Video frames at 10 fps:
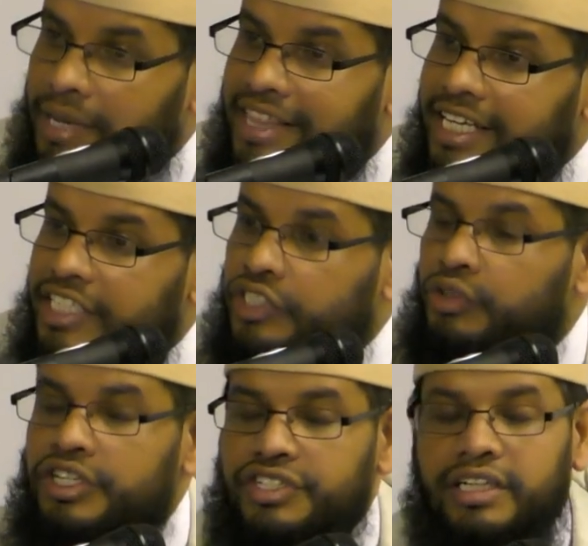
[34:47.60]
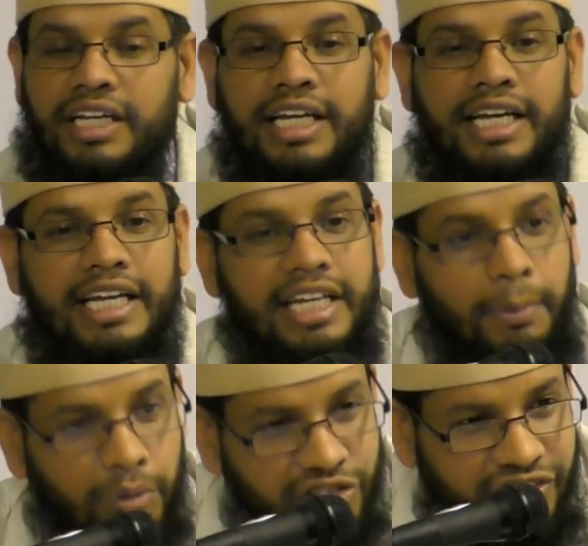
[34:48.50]
sallam, and then you listen,
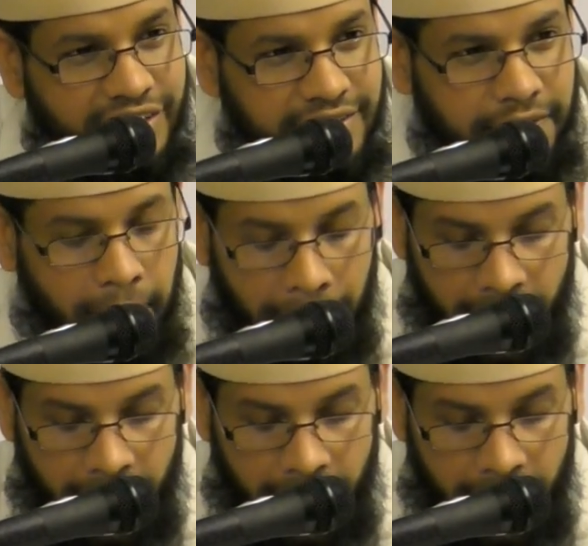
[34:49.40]
he proceeds.